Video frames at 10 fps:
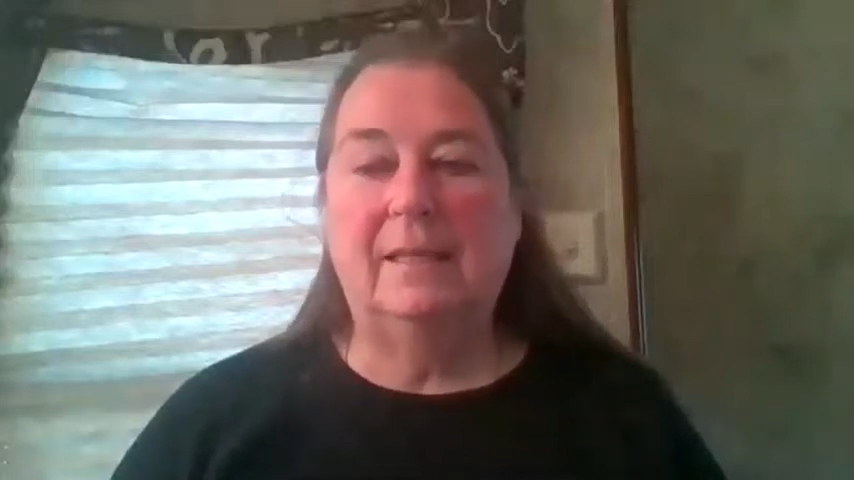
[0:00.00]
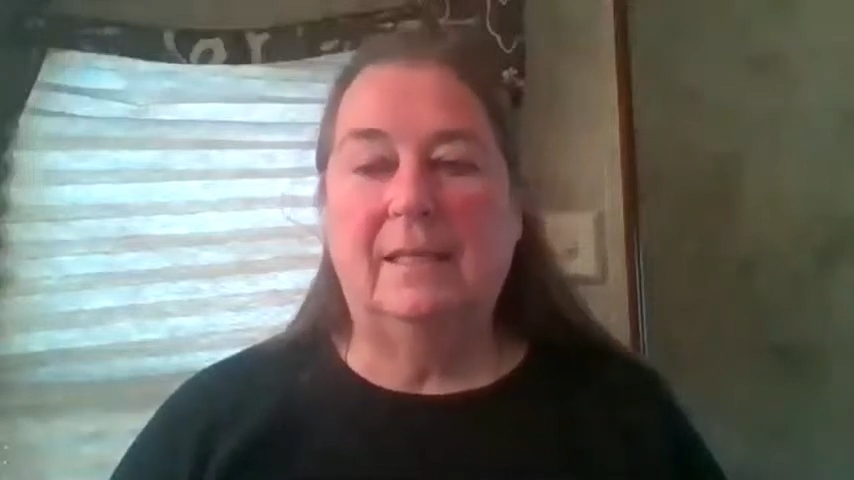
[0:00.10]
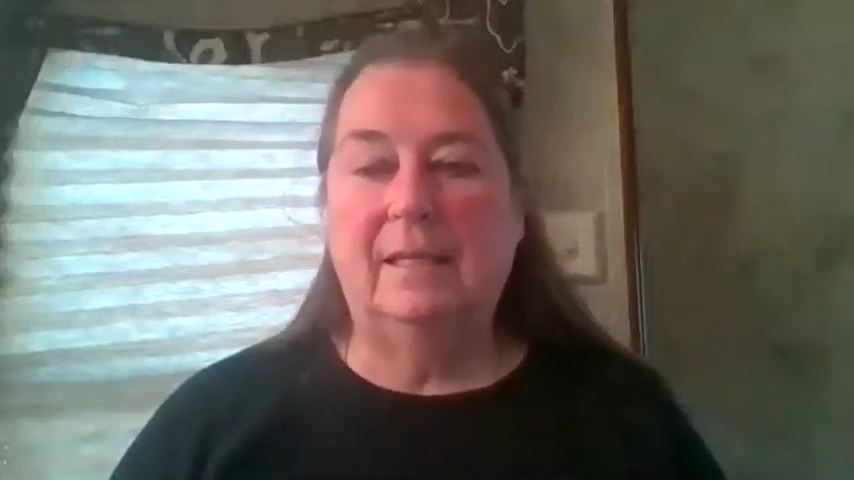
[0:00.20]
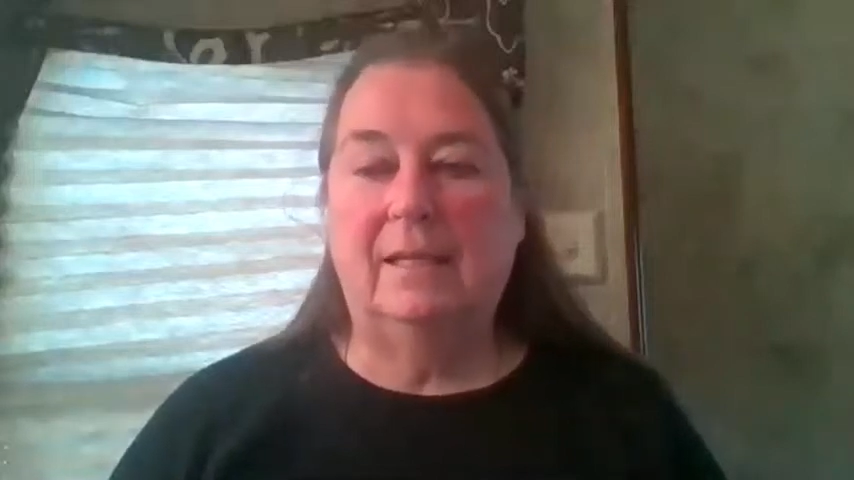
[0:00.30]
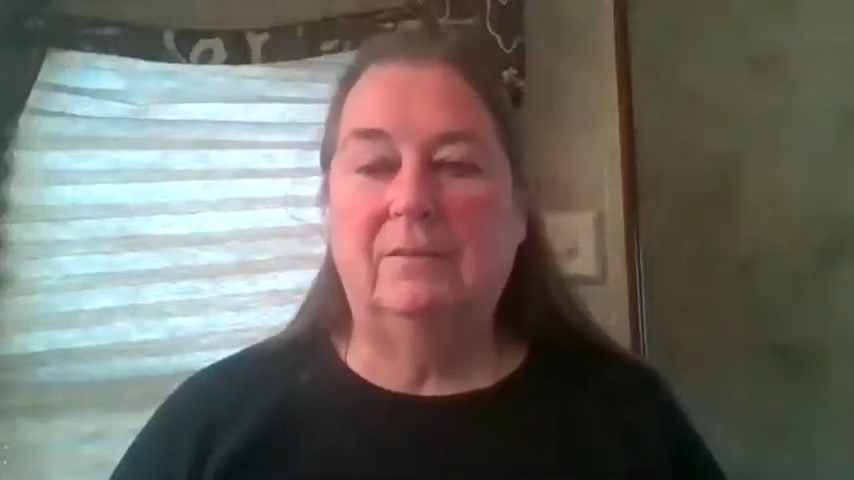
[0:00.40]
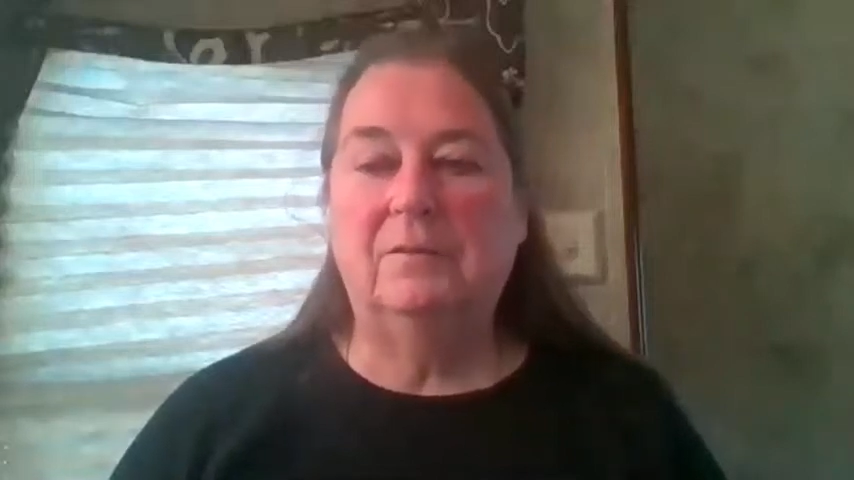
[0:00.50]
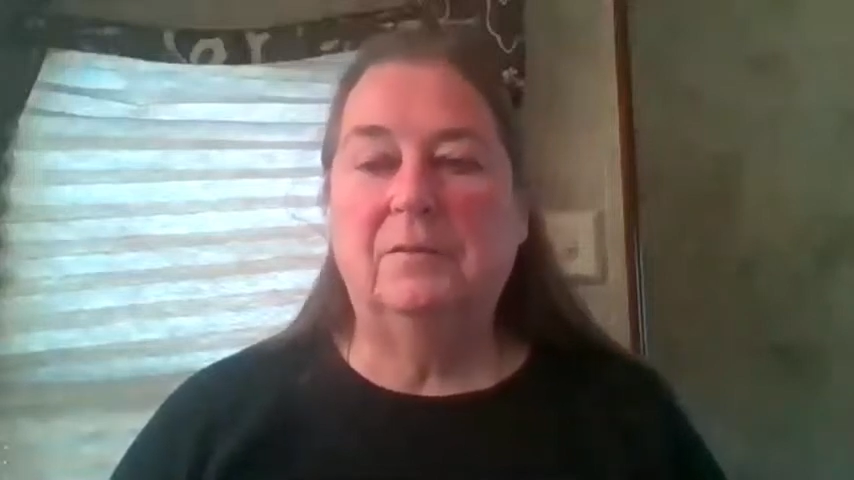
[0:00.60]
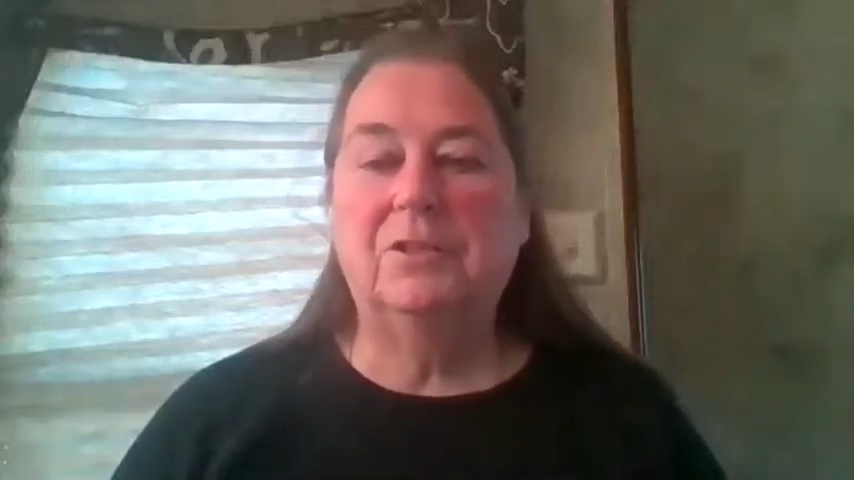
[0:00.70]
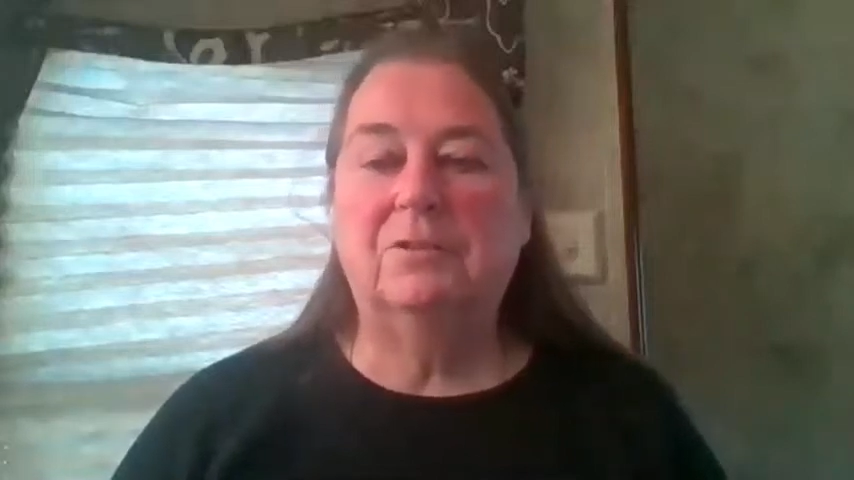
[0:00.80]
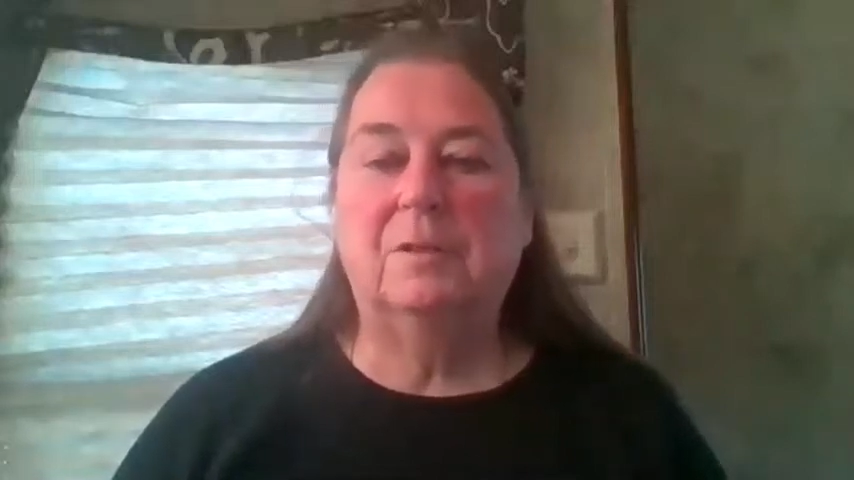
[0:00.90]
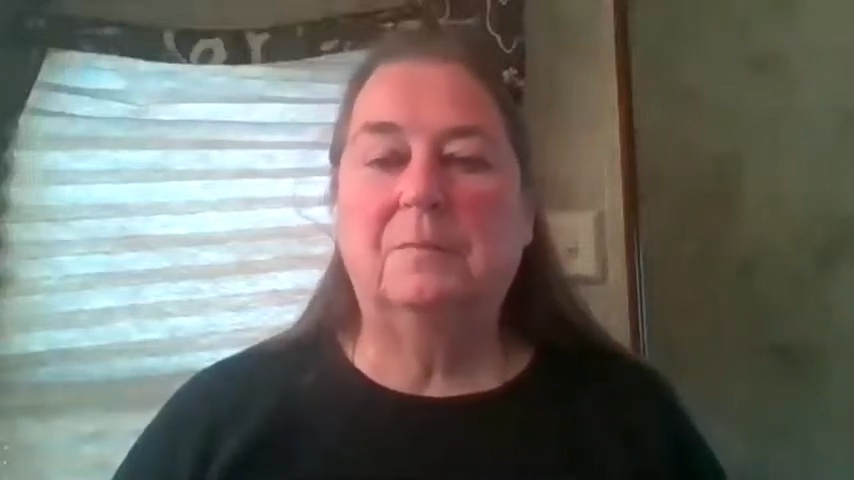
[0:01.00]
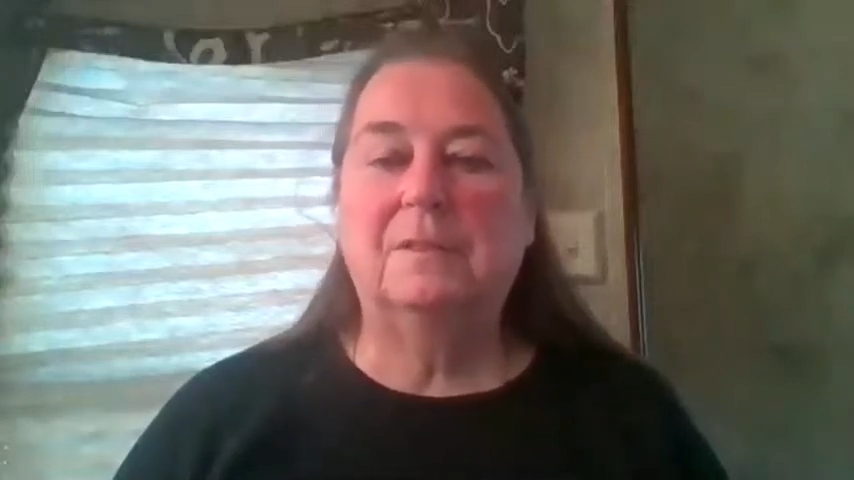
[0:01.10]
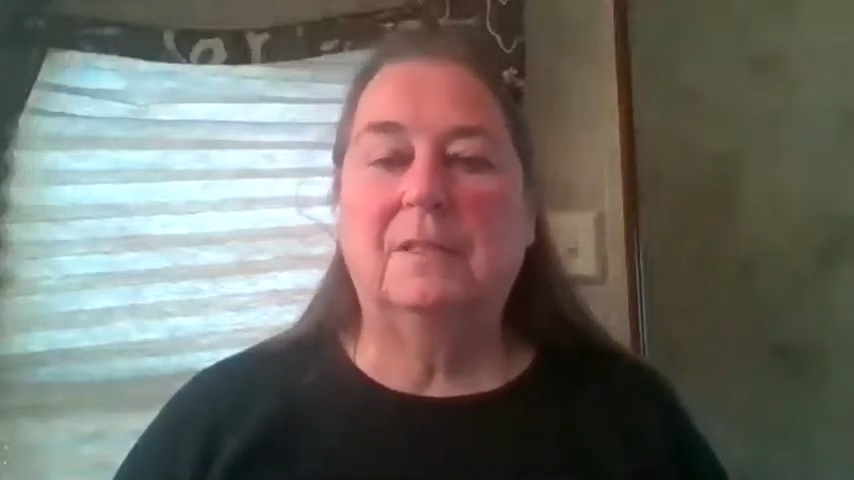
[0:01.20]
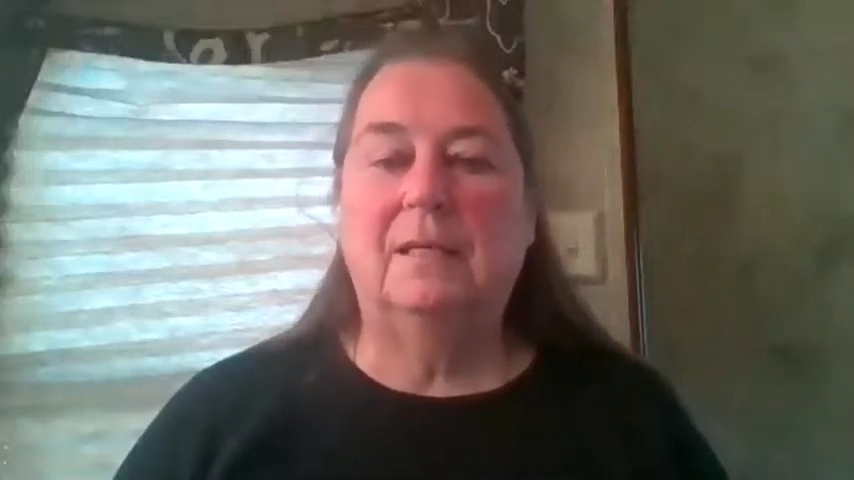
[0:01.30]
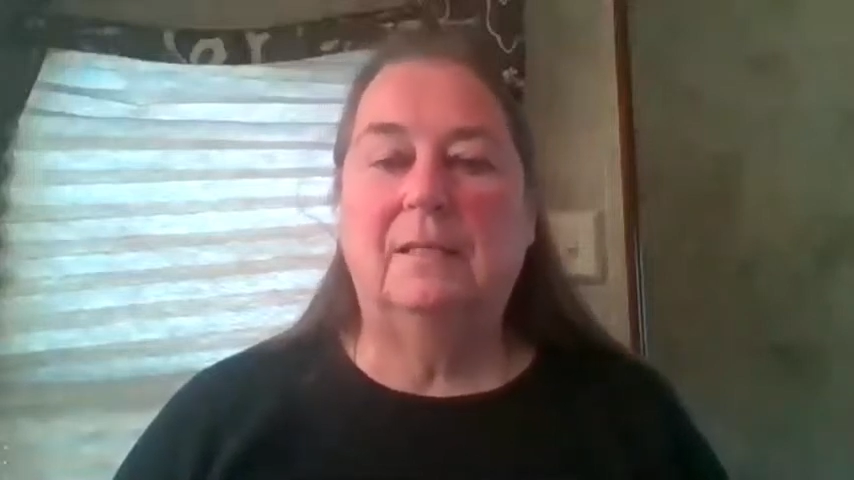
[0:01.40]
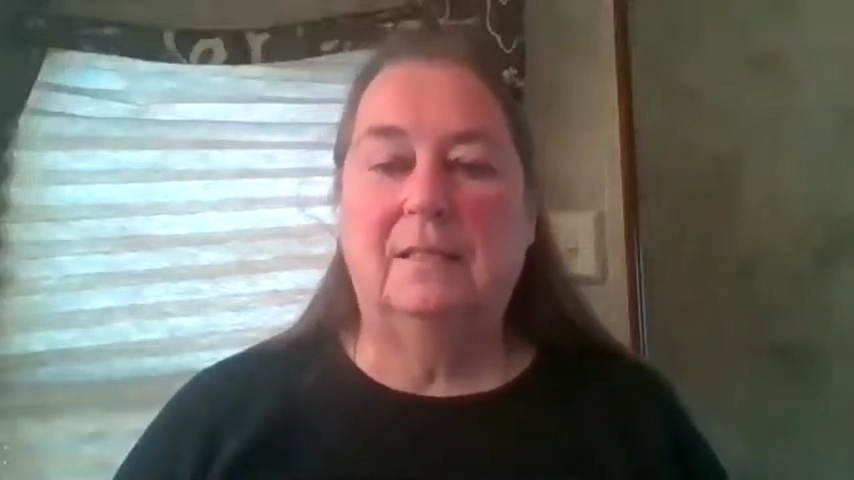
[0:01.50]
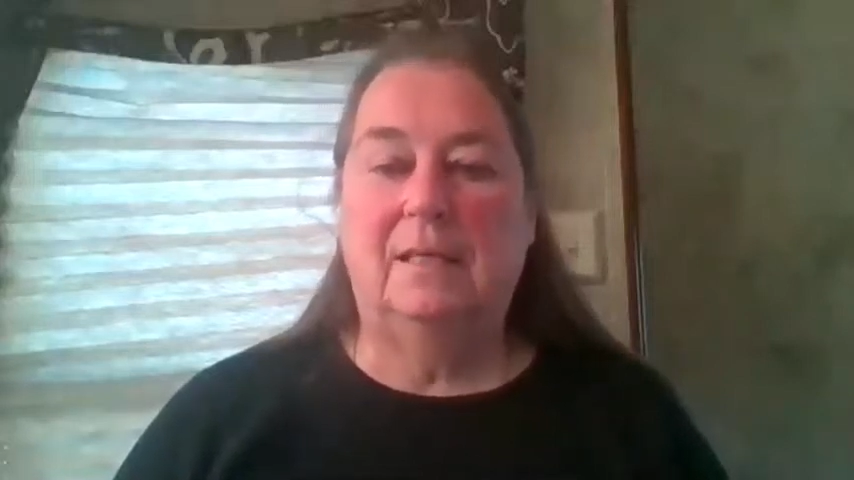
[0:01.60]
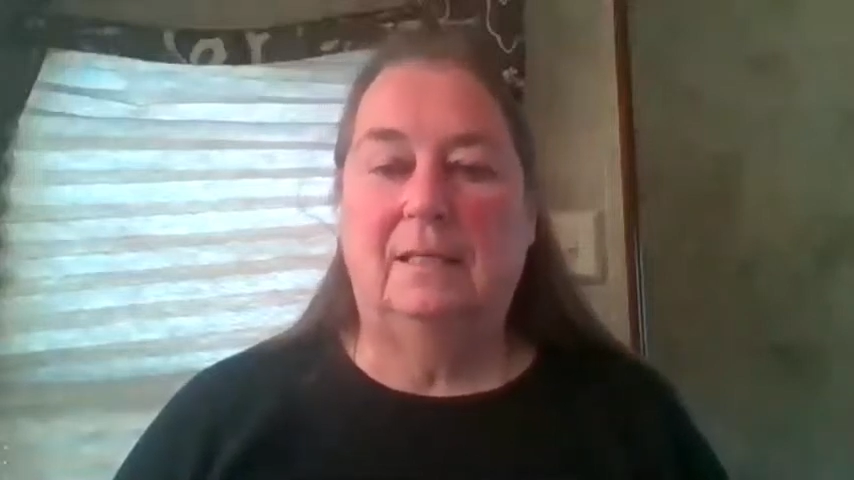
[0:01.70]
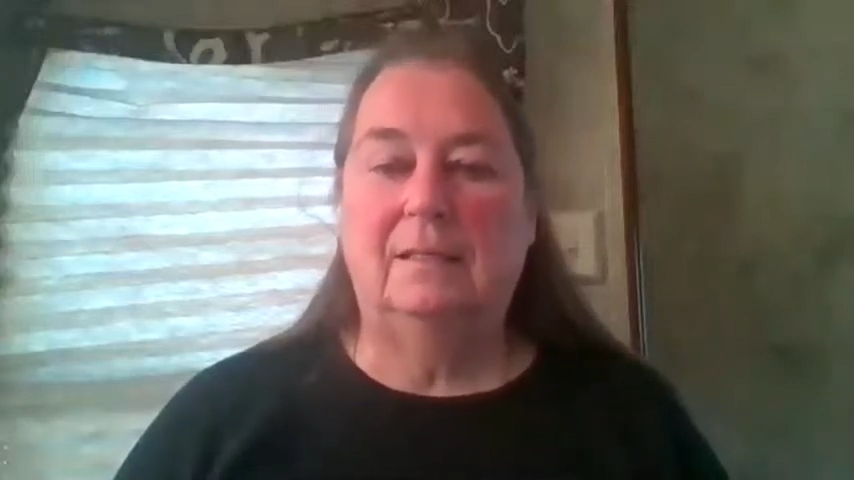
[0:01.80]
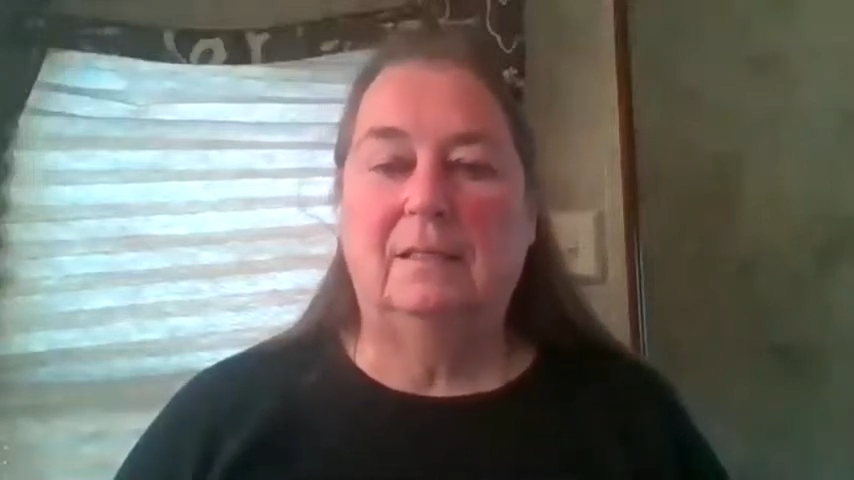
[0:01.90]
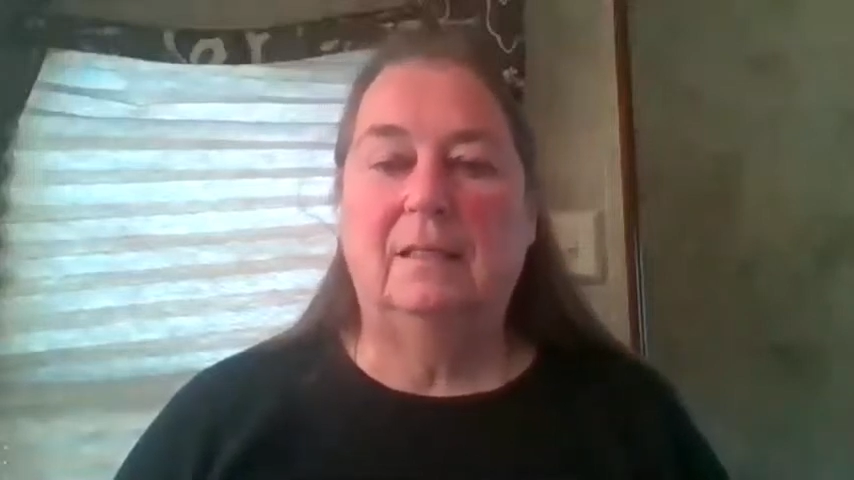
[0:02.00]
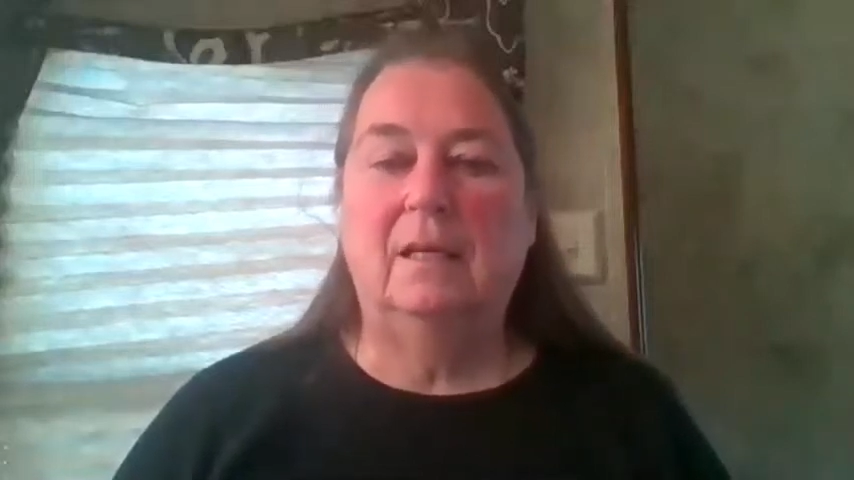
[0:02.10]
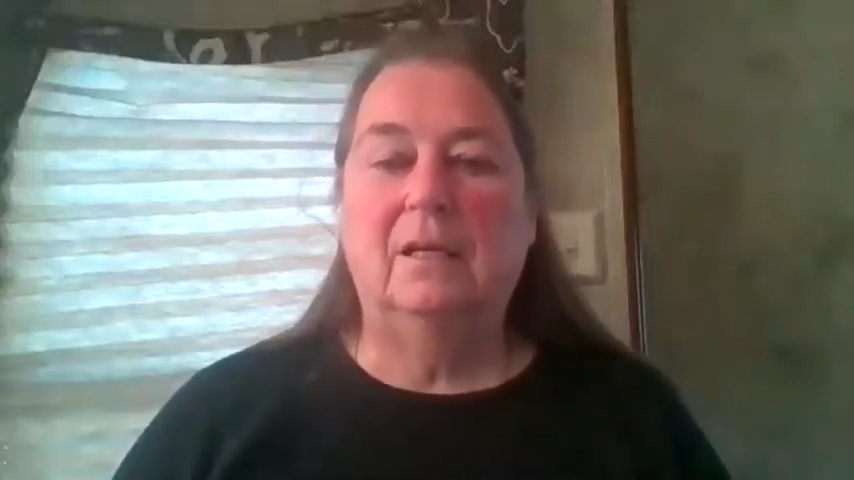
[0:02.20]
and the narrower strips end to end.